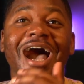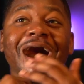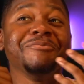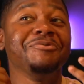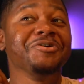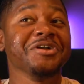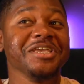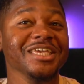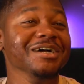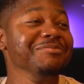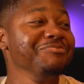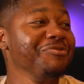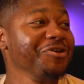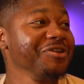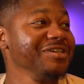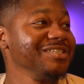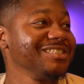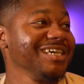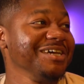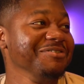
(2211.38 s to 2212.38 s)
I'm gonna get YoungBoy
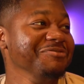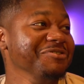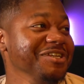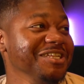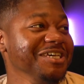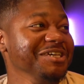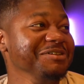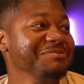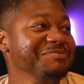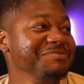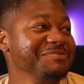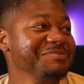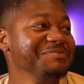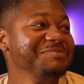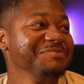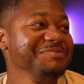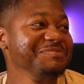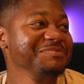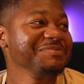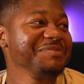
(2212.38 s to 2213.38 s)
on the set one day.
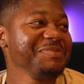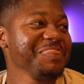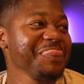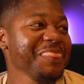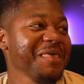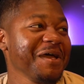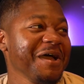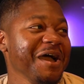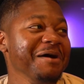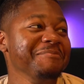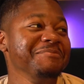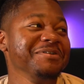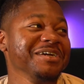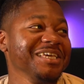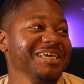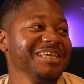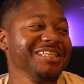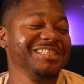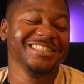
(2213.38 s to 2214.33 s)
Young men TV. I'm gonna get.